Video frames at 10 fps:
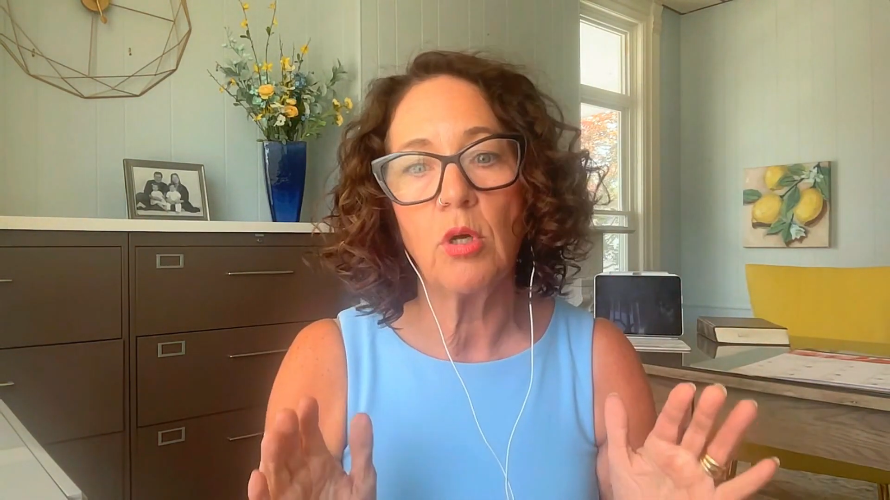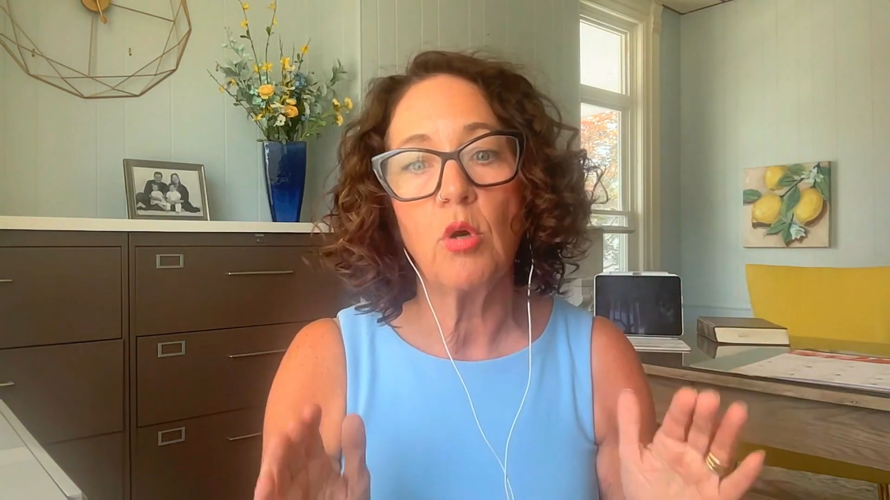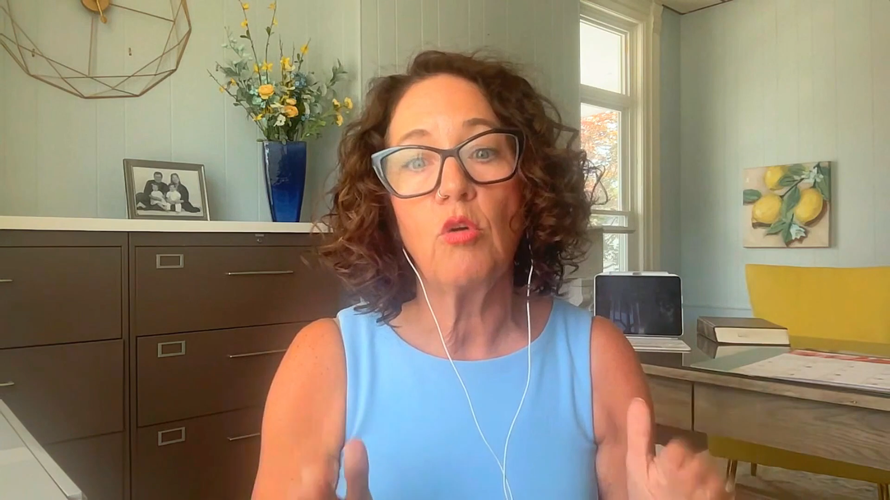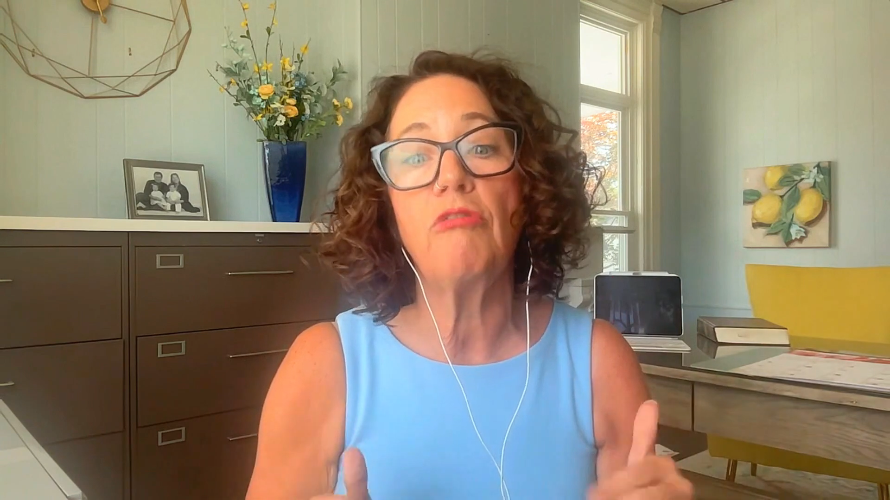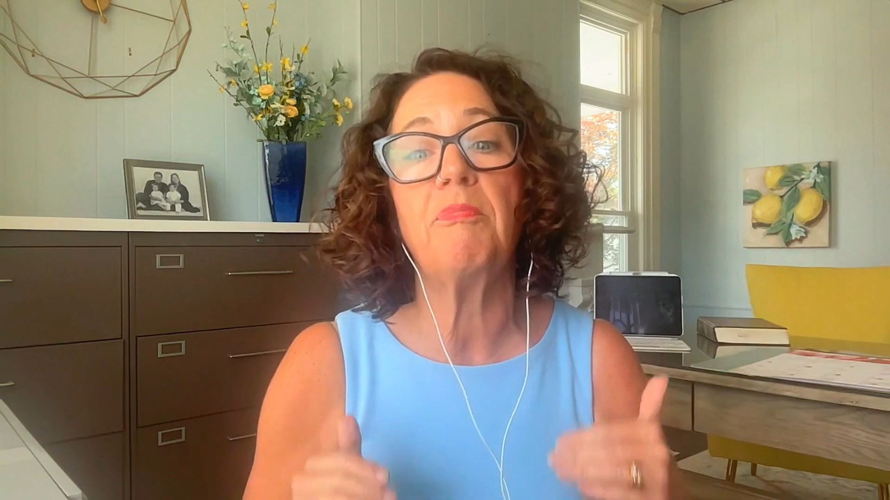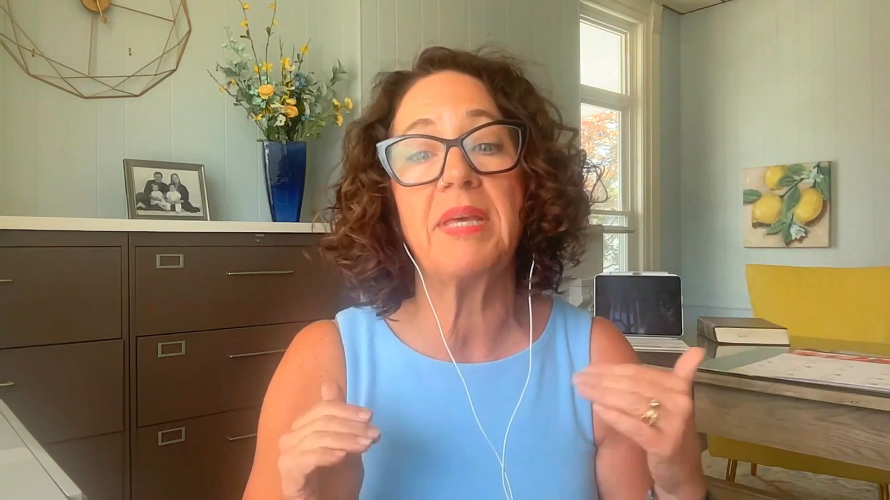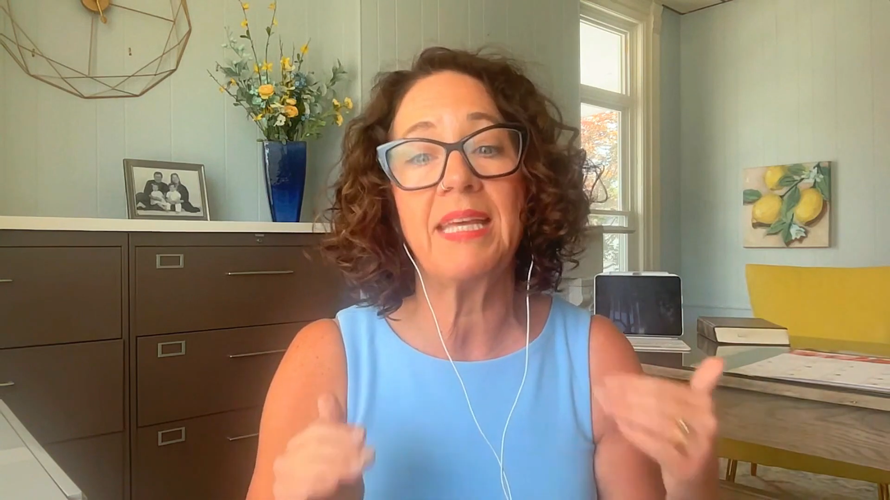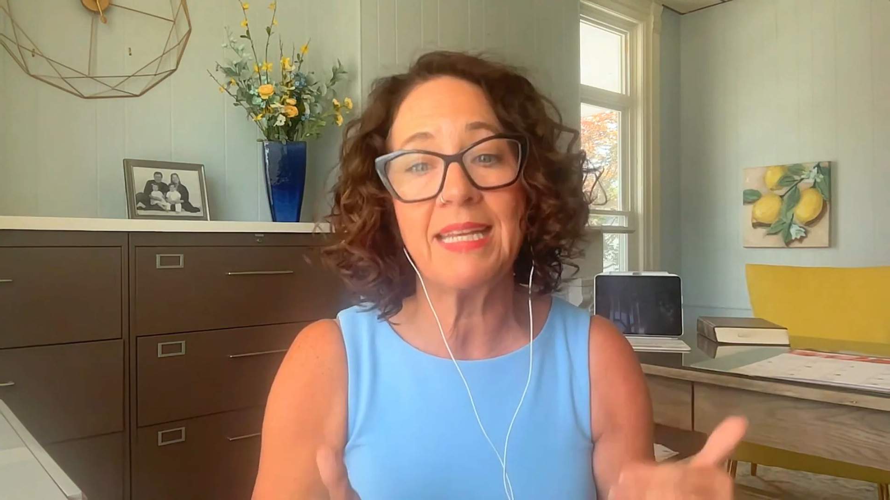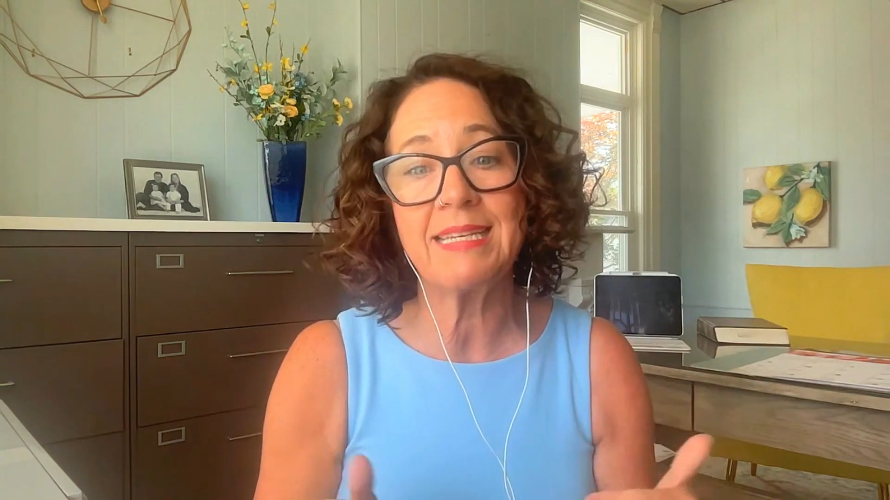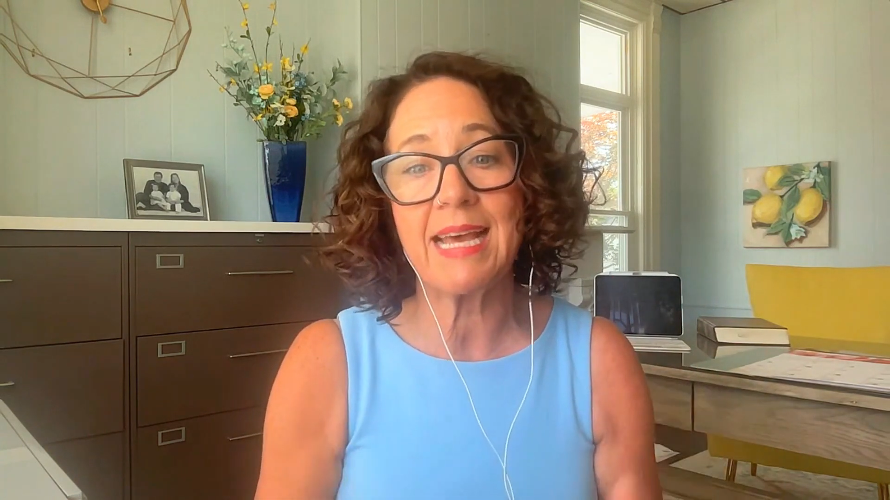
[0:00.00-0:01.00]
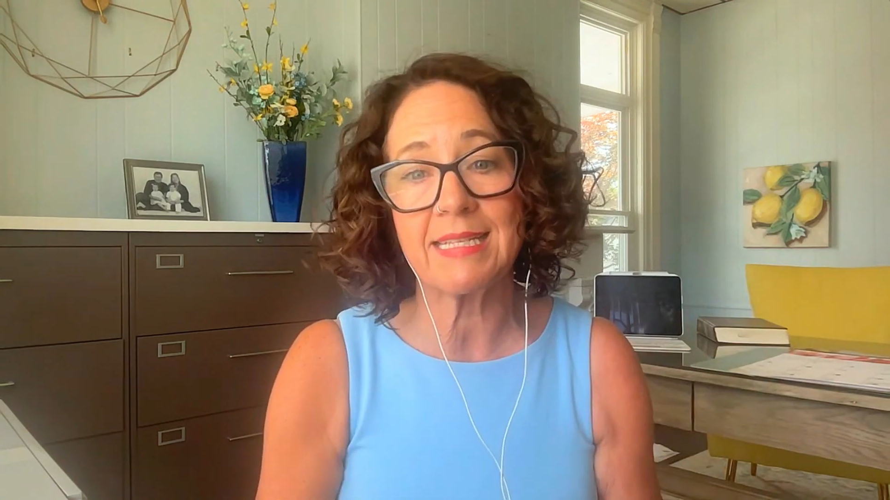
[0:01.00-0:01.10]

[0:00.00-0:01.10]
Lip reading: who've been in debt